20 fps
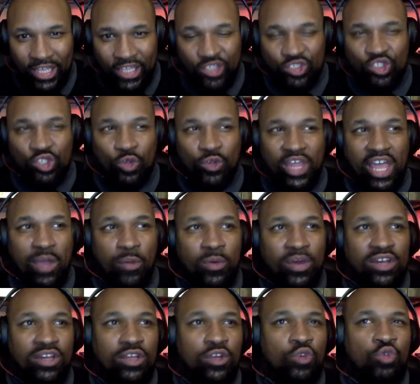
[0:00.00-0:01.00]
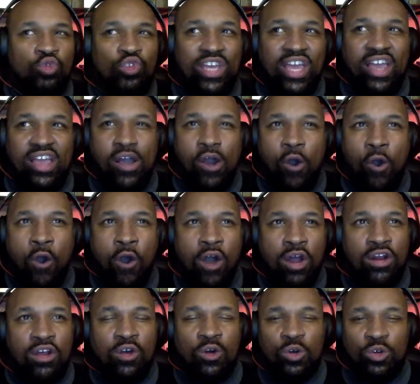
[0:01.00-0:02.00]
So they would create
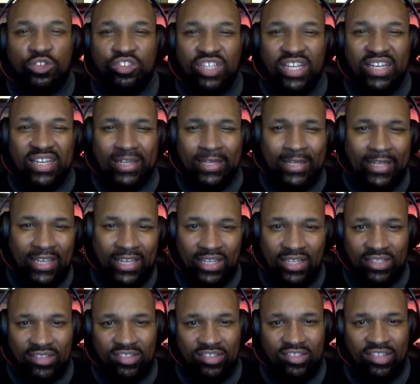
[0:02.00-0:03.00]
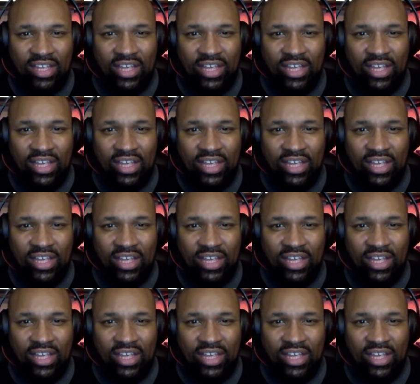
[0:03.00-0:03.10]
articles and links